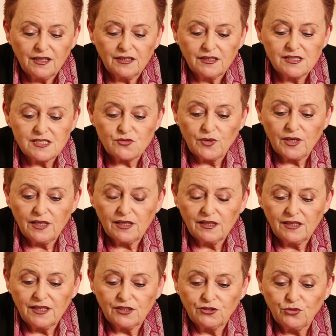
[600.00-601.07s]

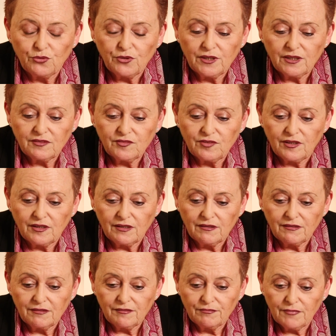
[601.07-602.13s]
Israel took it
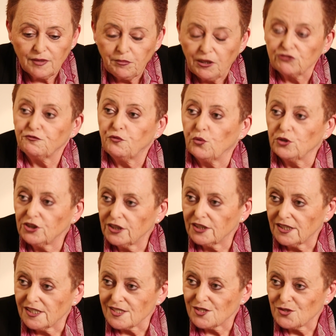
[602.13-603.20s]
about 40
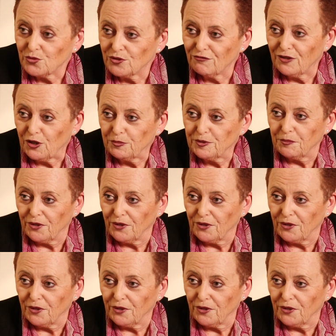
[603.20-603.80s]
years to develop the